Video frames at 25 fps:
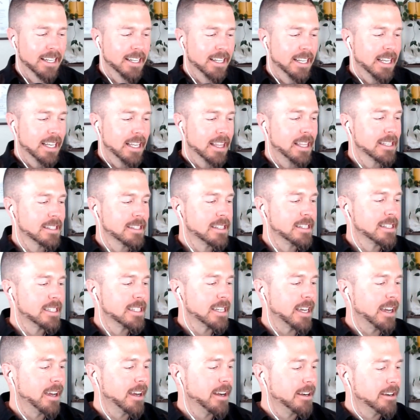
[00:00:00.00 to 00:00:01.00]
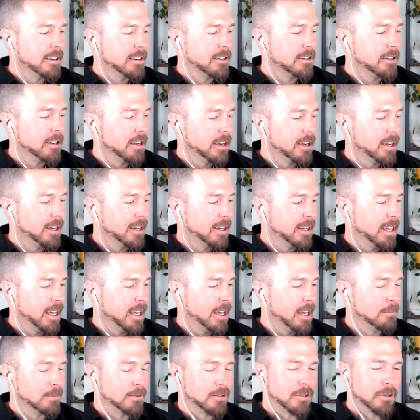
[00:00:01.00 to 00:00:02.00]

episode has been awesome, and I,